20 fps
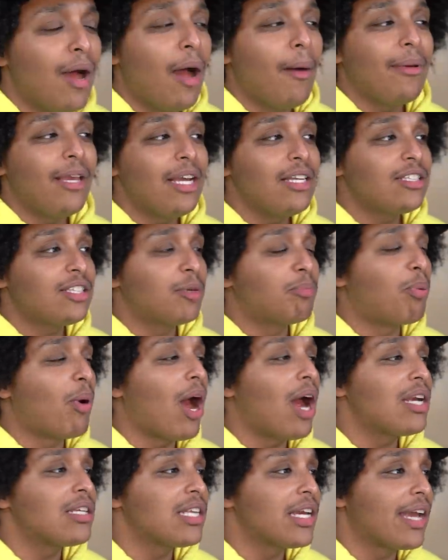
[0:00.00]
I'm getting
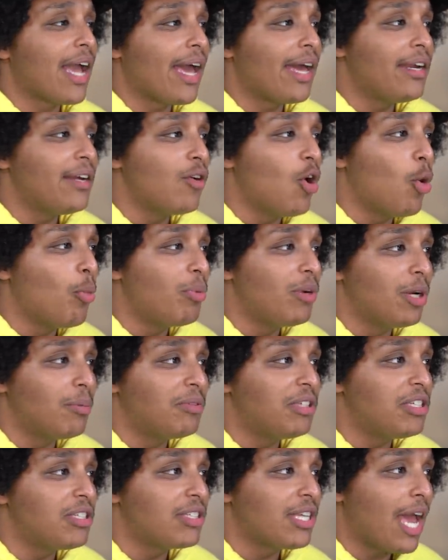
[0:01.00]
surprised like I didn't open
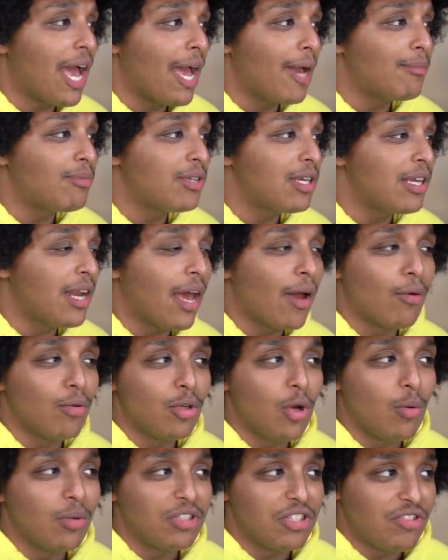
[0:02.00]
up these tabs and I don't
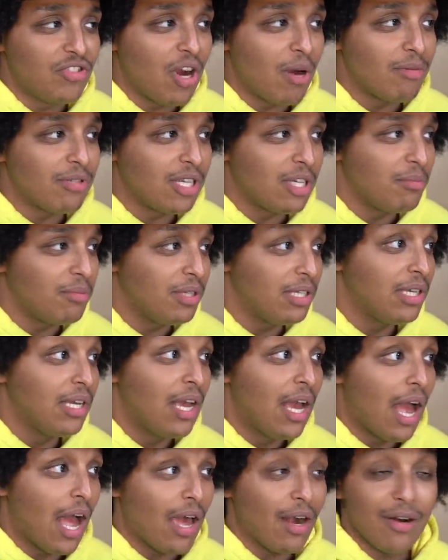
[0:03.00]
know what the drama's gonna be.
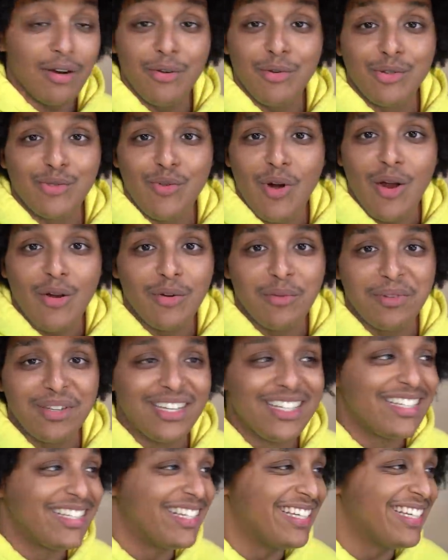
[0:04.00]
I don't know what's wrong with
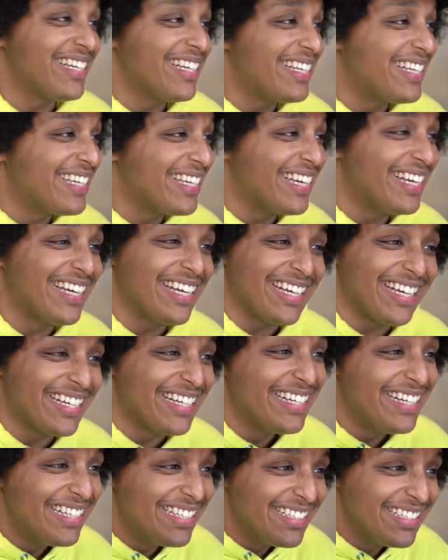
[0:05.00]
me.
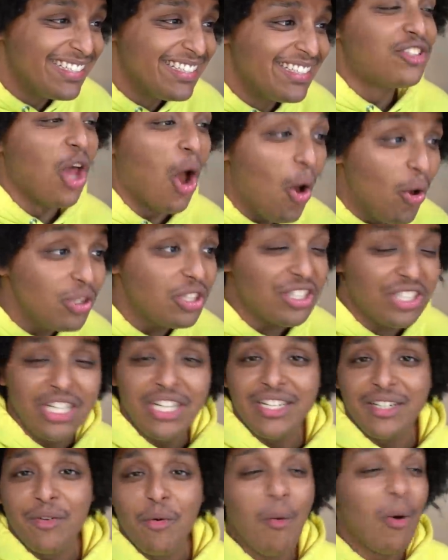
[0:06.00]

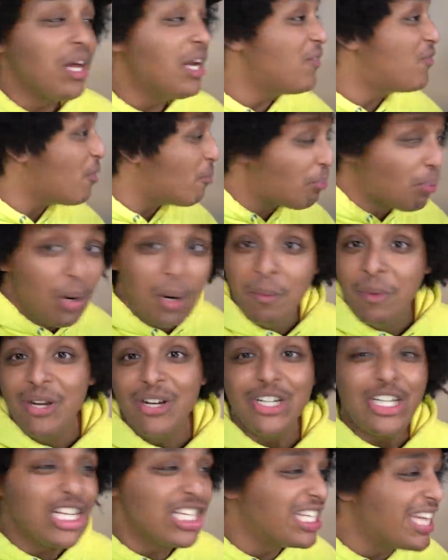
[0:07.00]
Toasted, one of the
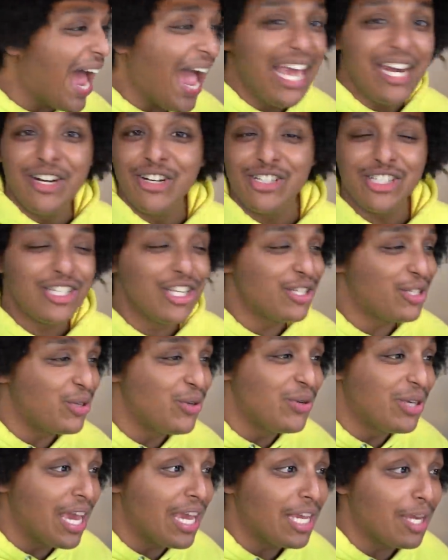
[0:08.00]
premier designers in the
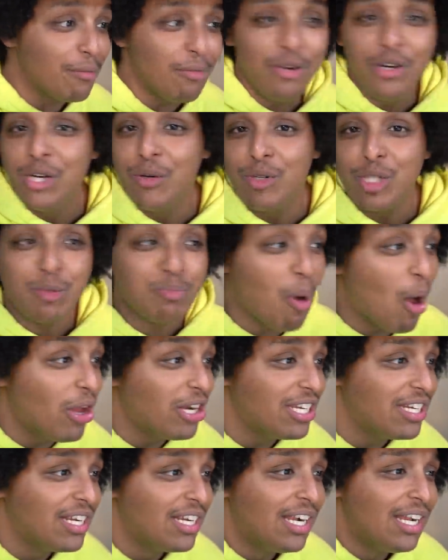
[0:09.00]
2K community
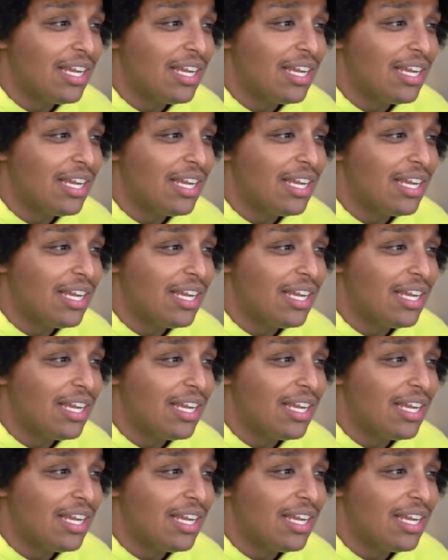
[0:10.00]
responded,